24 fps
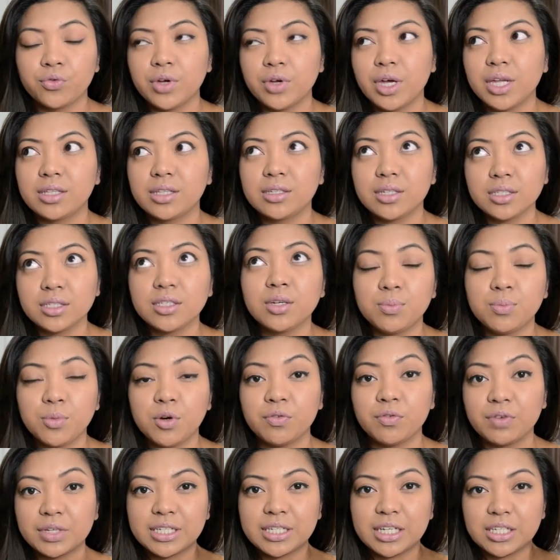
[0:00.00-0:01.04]

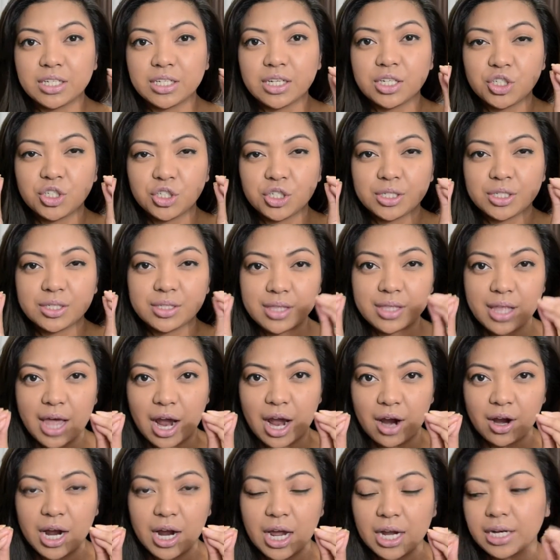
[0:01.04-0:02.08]
It's just
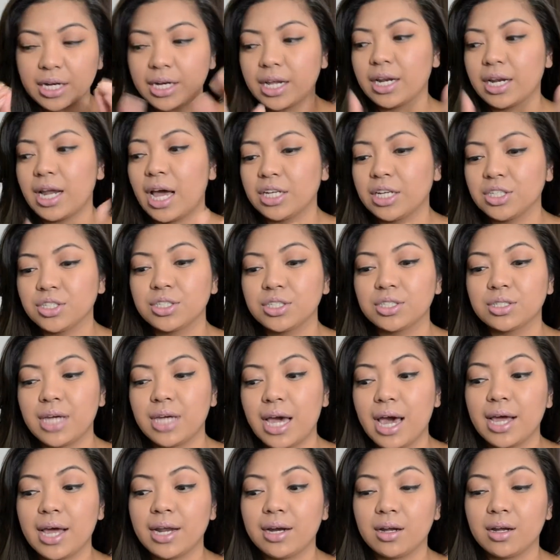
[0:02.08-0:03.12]
there, and then I just
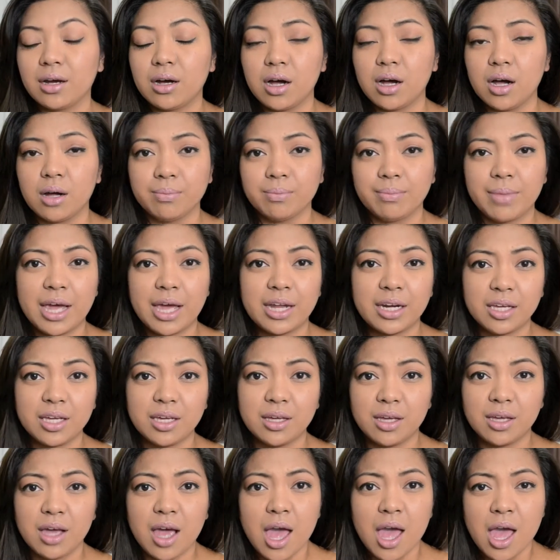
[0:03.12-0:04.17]
get
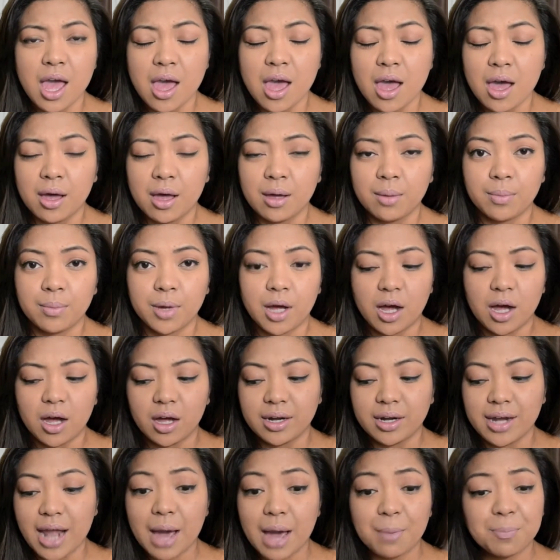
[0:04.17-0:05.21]
any
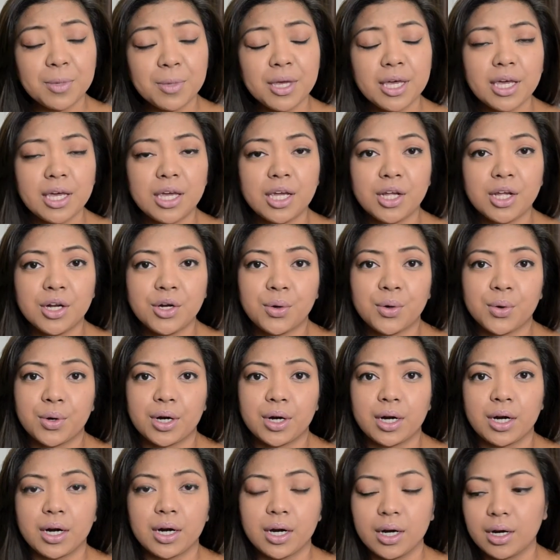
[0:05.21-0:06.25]
napkin
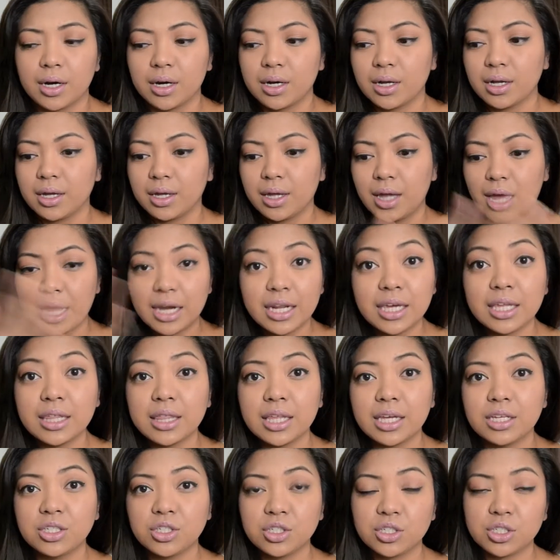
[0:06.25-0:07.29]
or
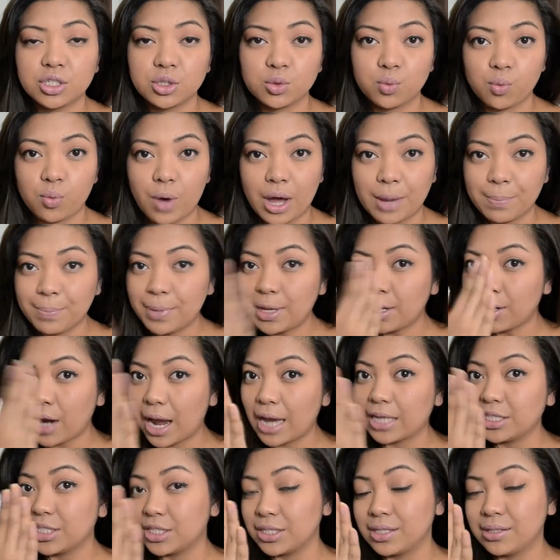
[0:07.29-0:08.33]
anything to just wipe it.
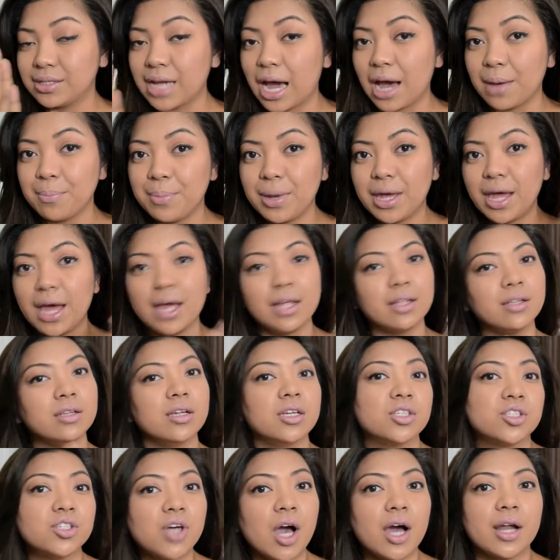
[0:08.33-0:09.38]
I just dab it and
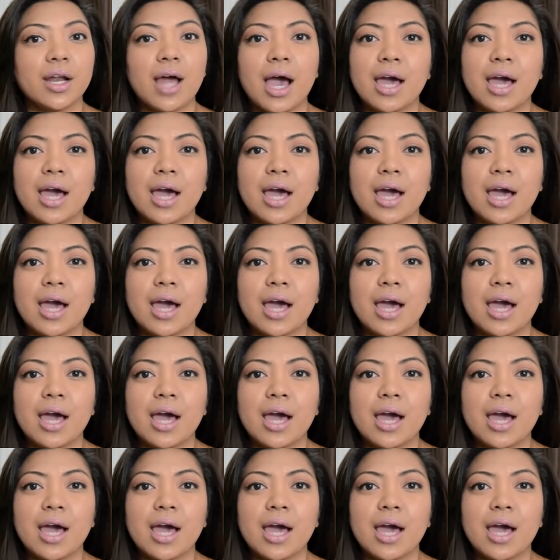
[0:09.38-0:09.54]
it's gone.